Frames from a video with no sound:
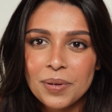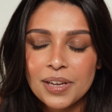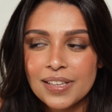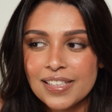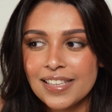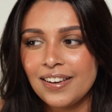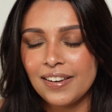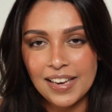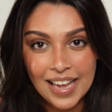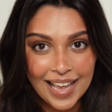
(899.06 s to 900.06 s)
because it
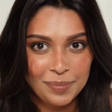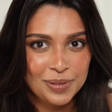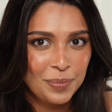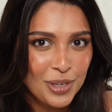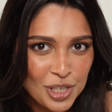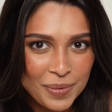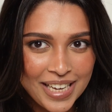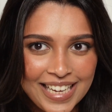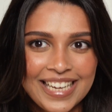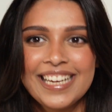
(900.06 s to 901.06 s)
really helps push
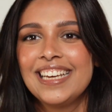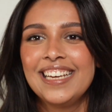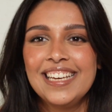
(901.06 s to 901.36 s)
me.